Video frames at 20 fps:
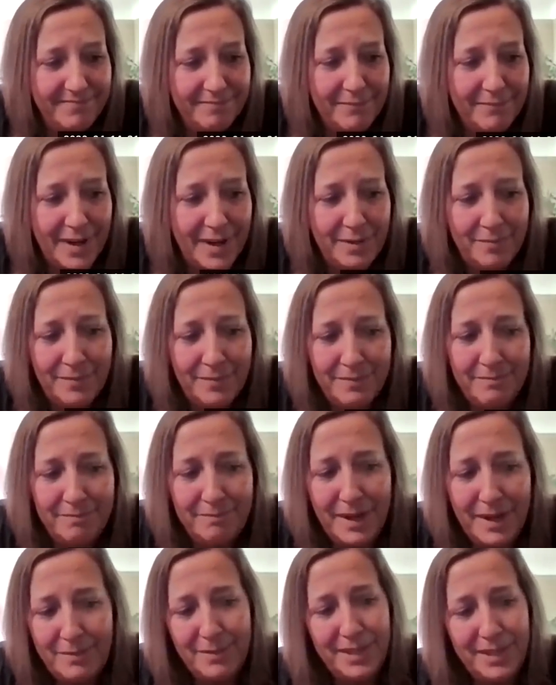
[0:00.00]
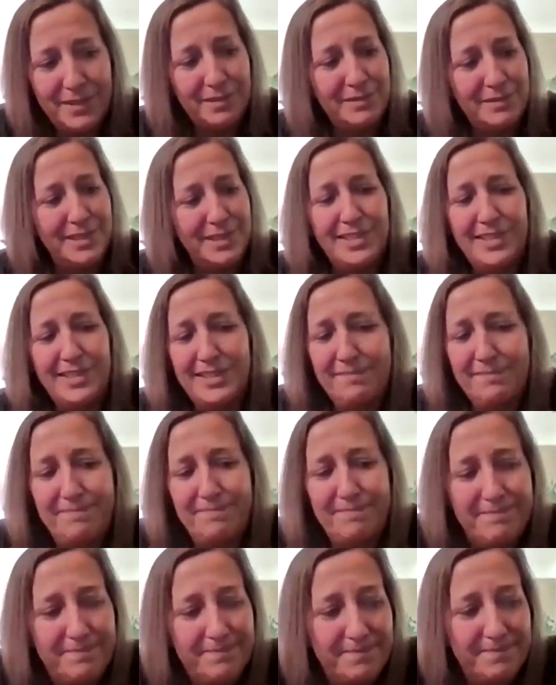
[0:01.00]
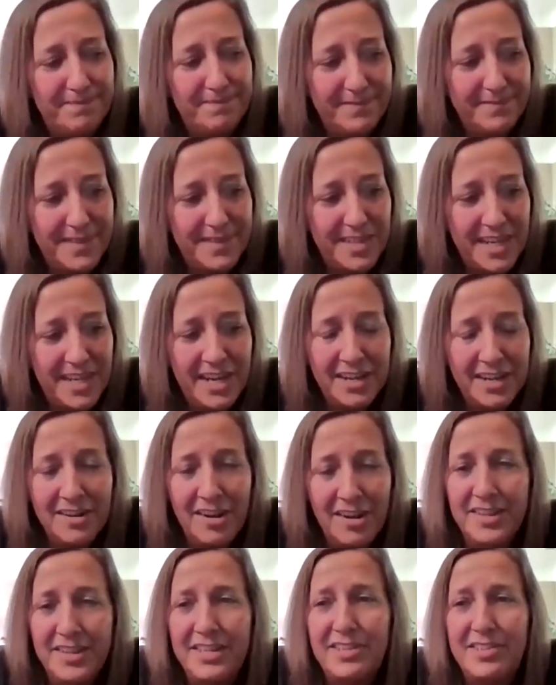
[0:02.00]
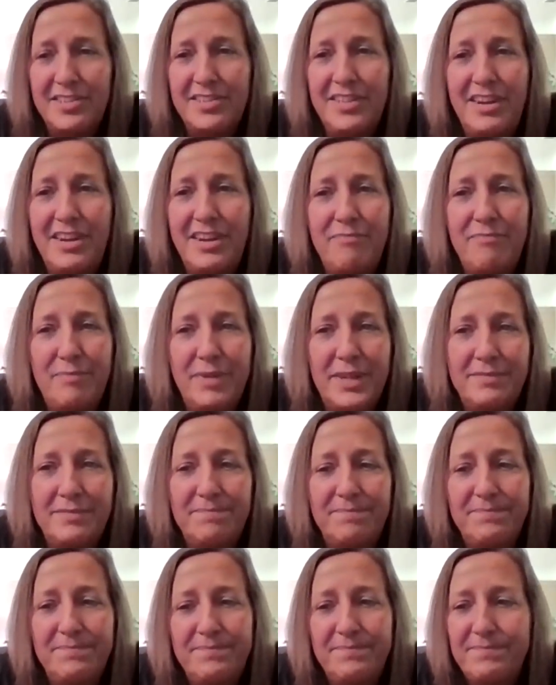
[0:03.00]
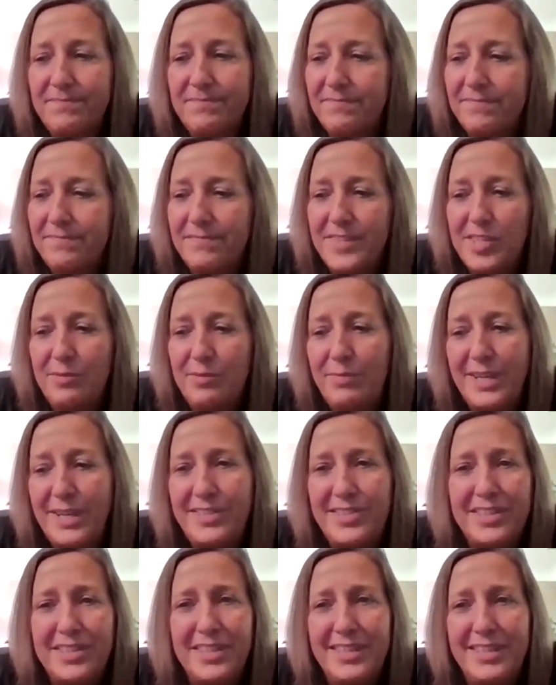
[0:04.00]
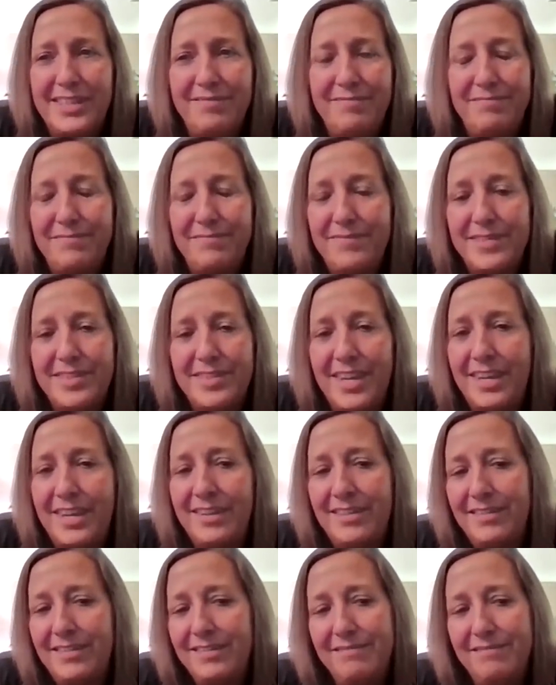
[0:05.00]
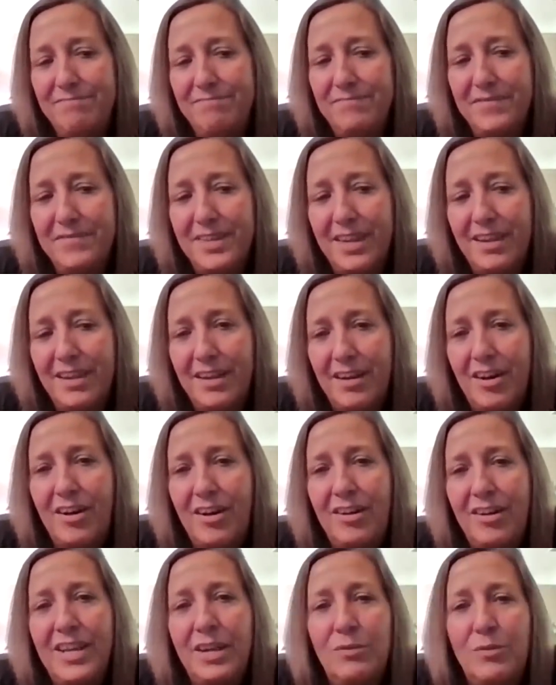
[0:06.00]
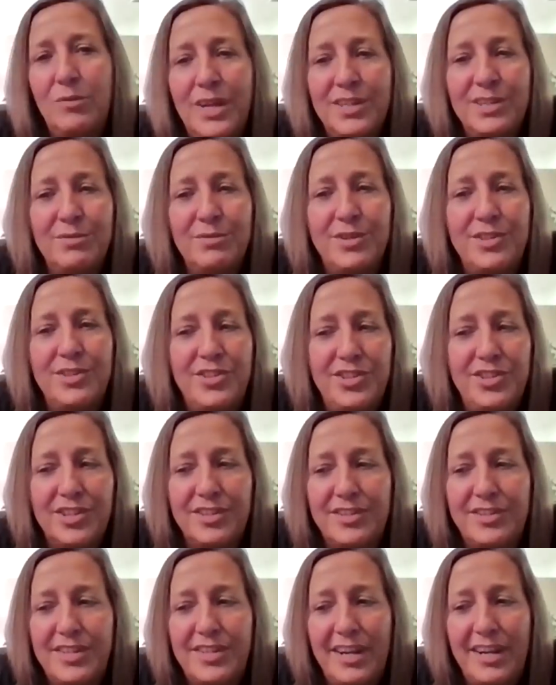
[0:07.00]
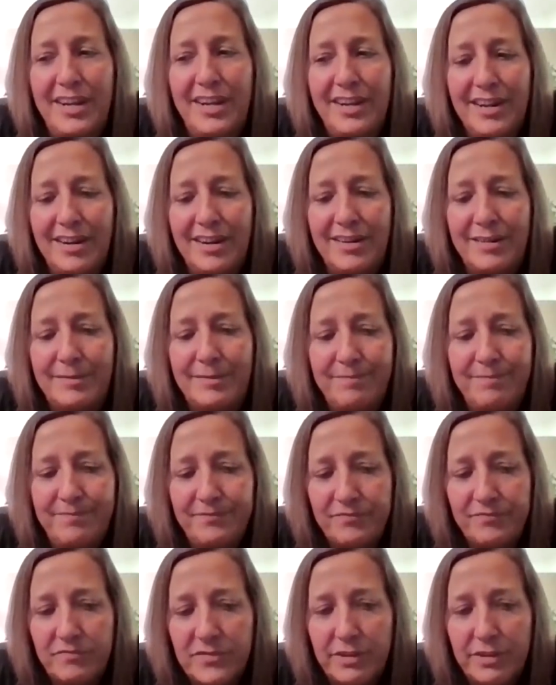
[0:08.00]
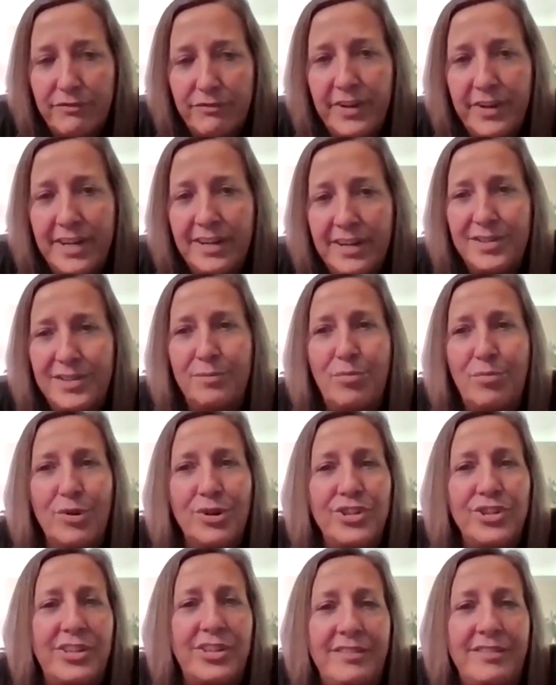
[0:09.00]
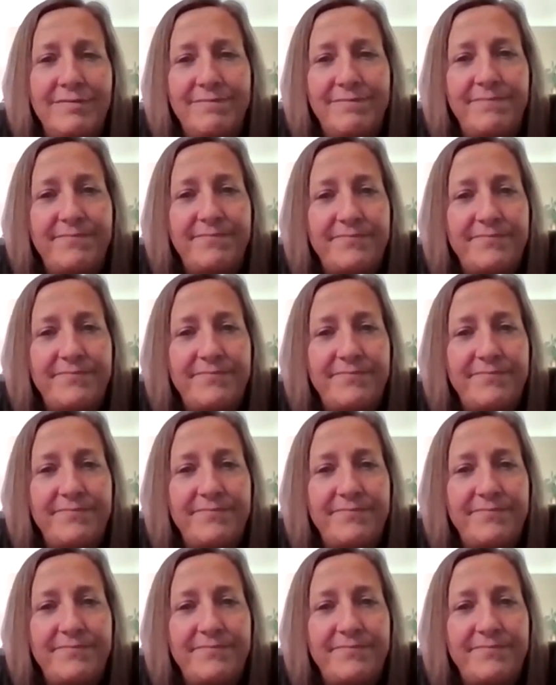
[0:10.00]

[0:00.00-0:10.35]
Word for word: my my mother was just saying all this stuff but she basically said all i was was just a um, failed abortion